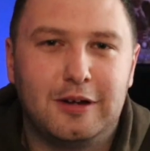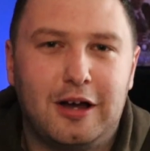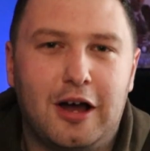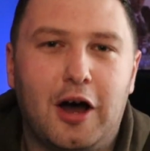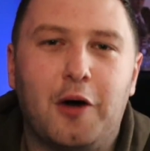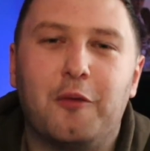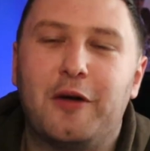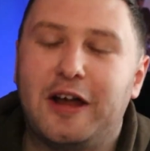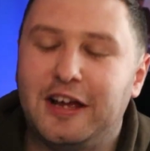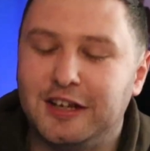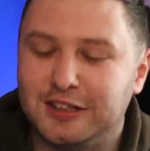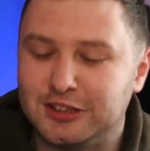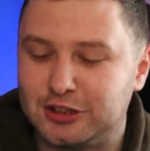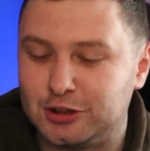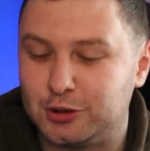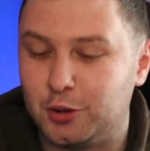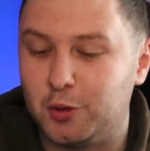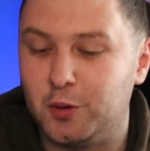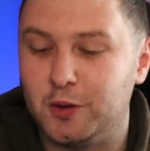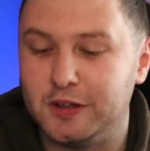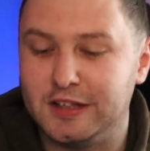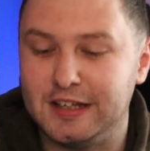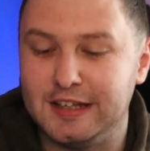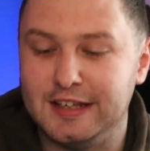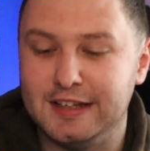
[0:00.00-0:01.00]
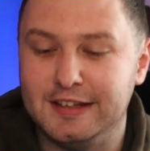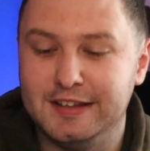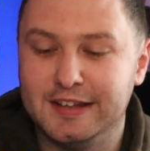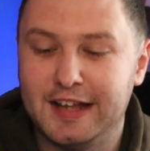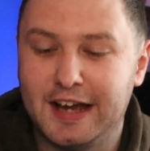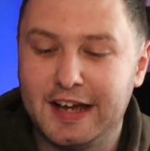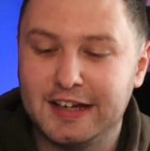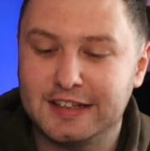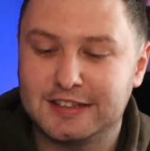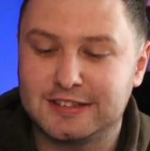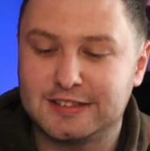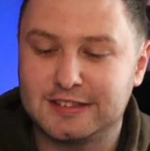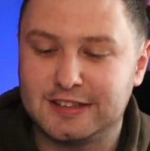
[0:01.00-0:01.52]
All right, so the
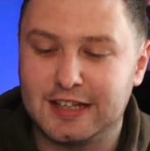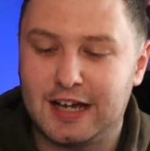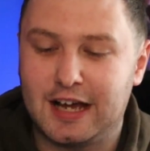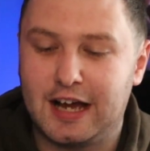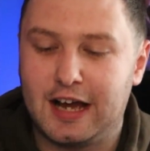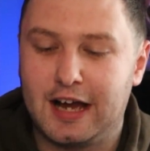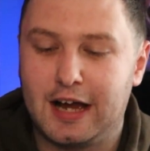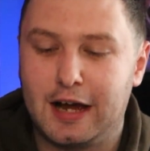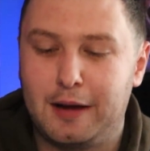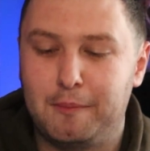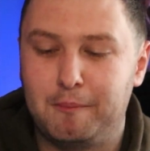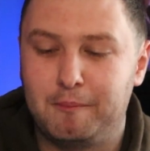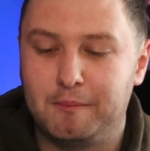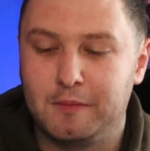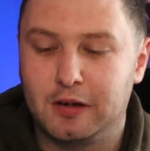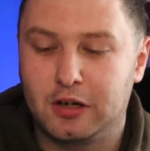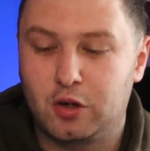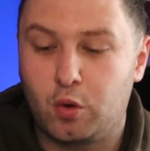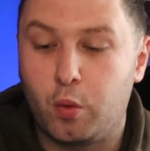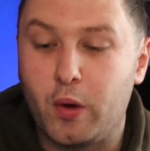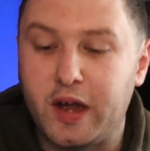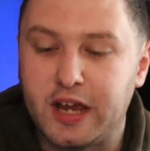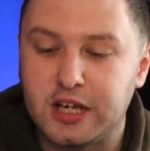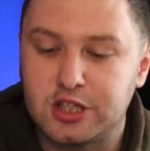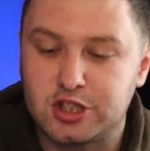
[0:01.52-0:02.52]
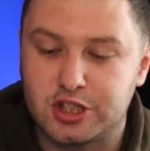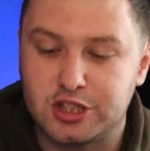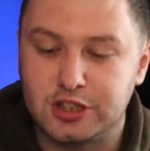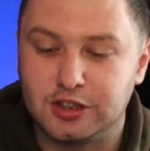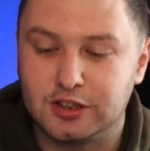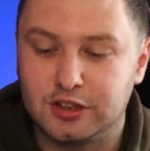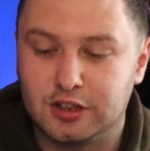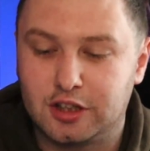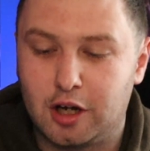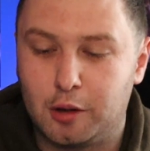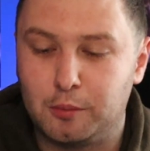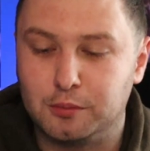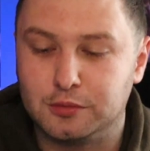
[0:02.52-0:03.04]
next um,
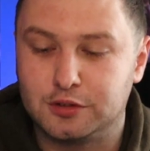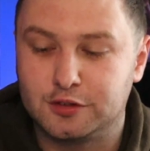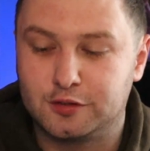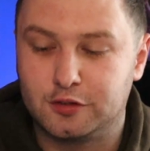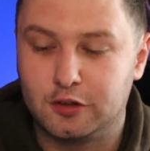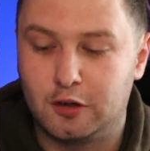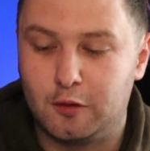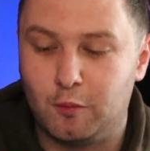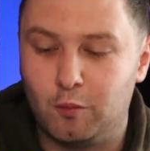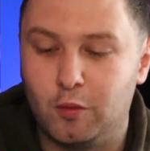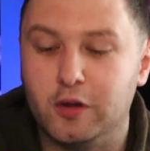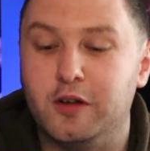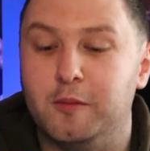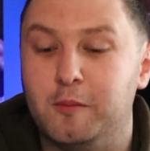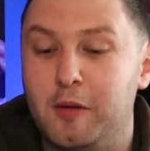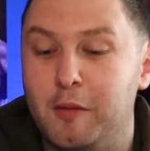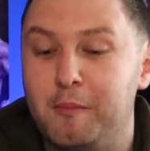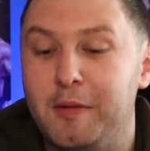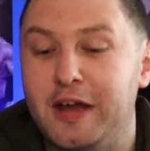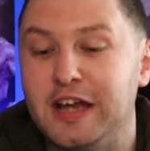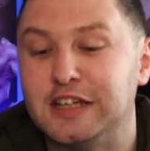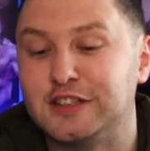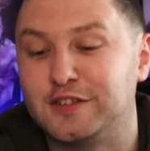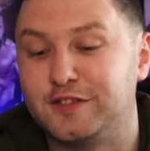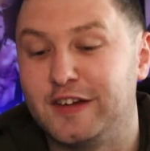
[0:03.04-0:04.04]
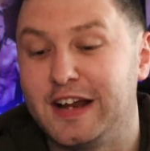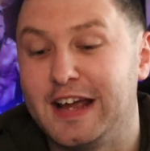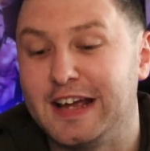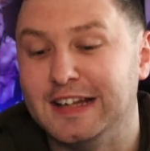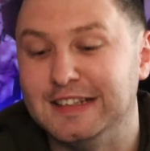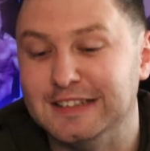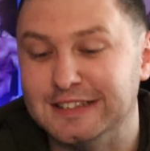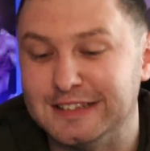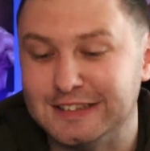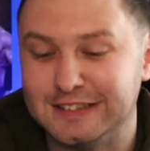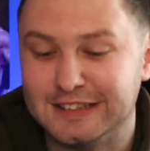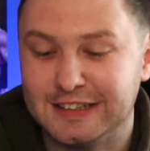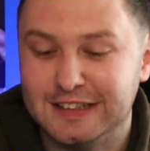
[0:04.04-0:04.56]
question comes from one of my best
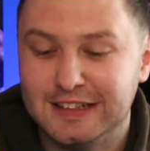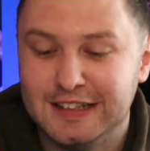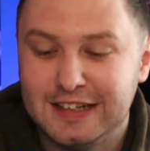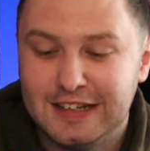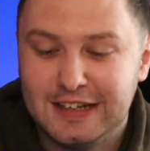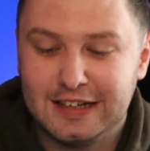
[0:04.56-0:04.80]
friends.